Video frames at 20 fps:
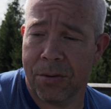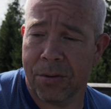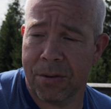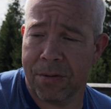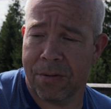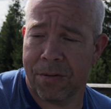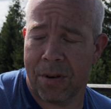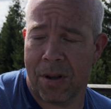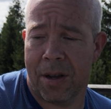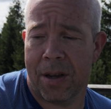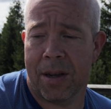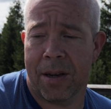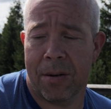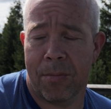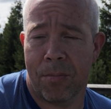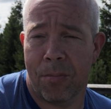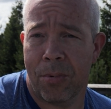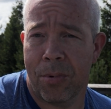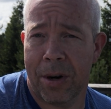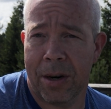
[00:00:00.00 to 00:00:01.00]
You can fly
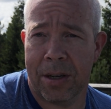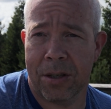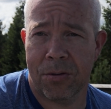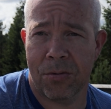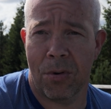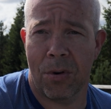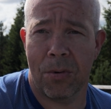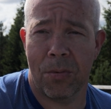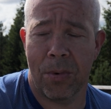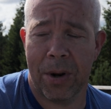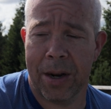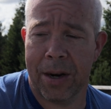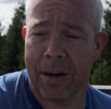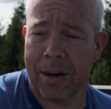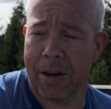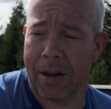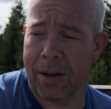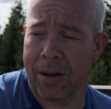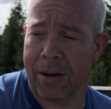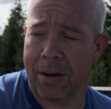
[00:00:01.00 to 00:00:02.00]
in pretty strong
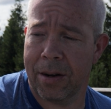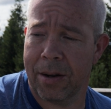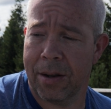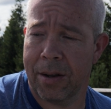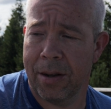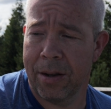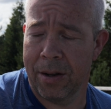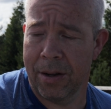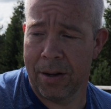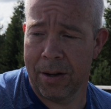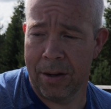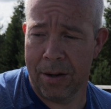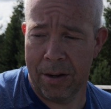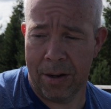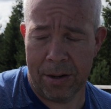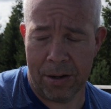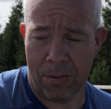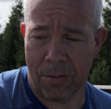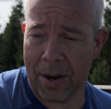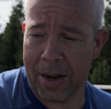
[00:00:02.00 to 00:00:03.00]
wind, and
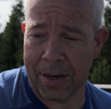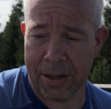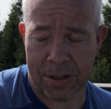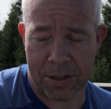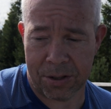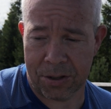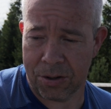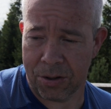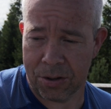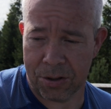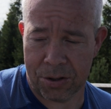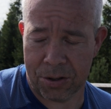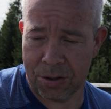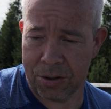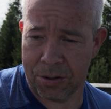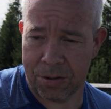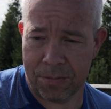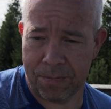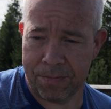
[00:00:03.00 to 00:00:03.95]
the range is just